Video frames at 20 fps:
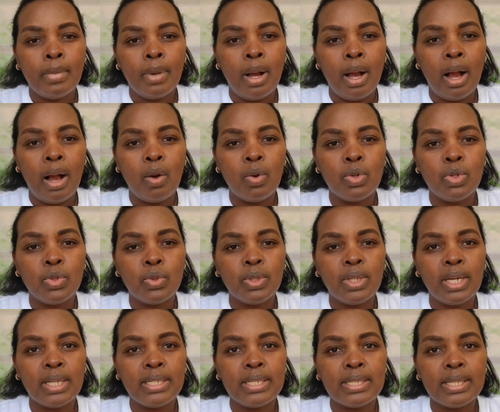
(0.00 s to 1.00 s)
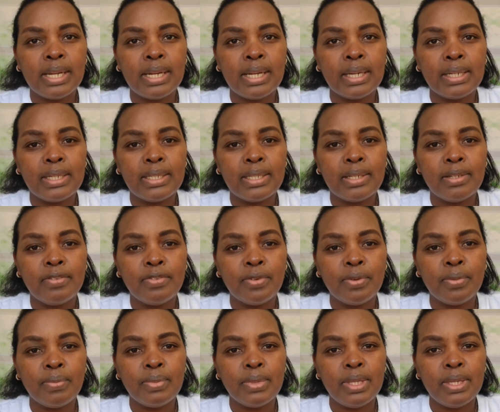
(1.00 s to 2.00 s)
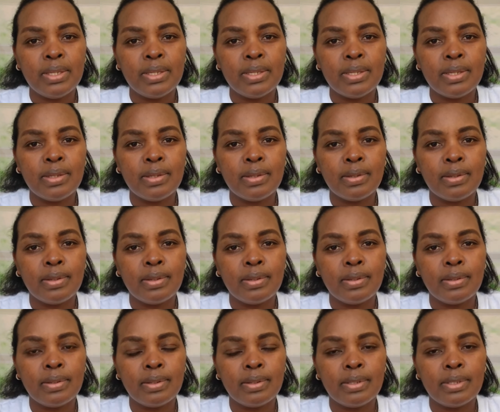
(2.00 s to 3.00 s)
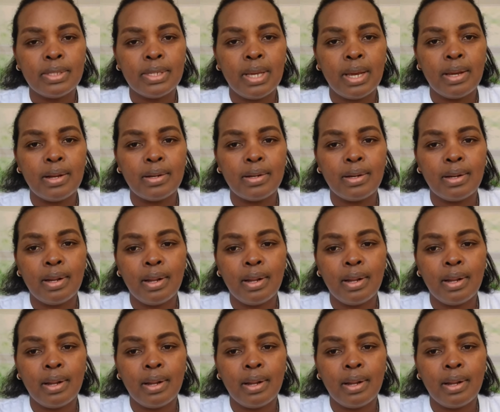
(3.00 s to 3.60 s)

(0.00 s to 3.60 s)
how to get selected from this C R